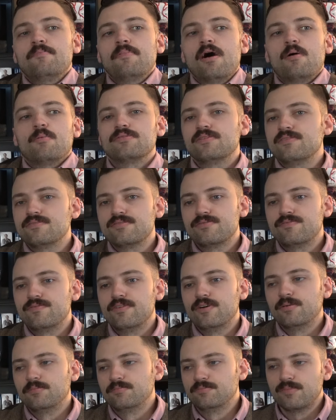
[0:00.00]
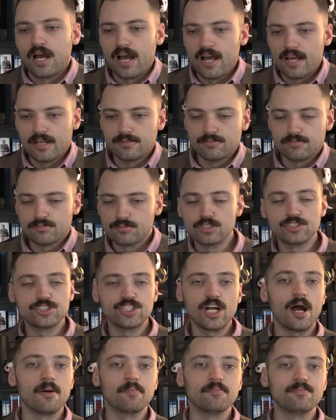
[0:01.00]
about with this film. I, good
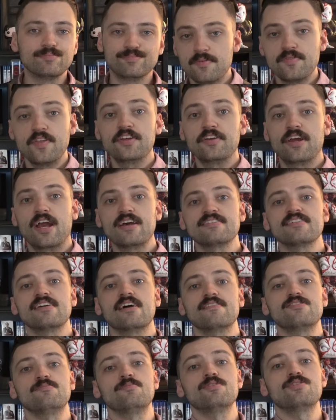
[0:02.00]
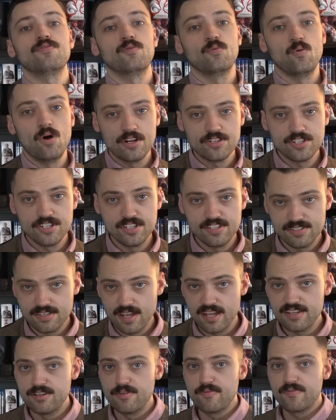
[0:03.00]
job but thank you guys and gals so much for watching.
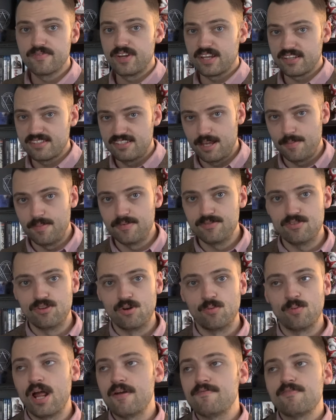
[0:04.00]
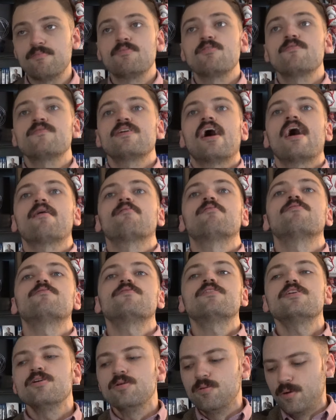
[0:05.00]
Stay tuned for the next episode of whatever movie I
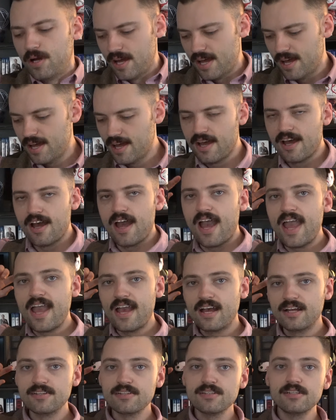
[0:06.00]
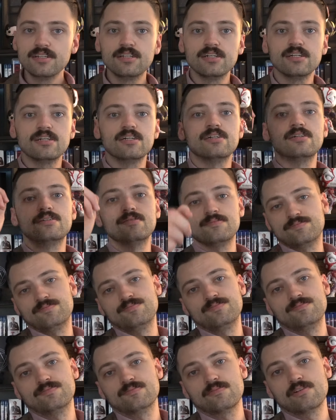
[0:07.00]
review. And
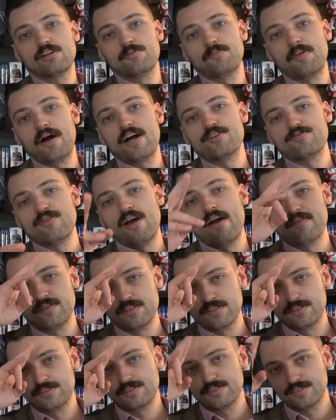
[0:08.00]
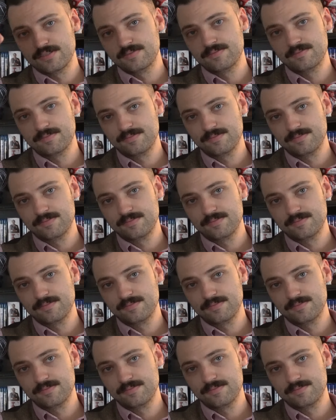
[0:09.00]
goodbye, travelers.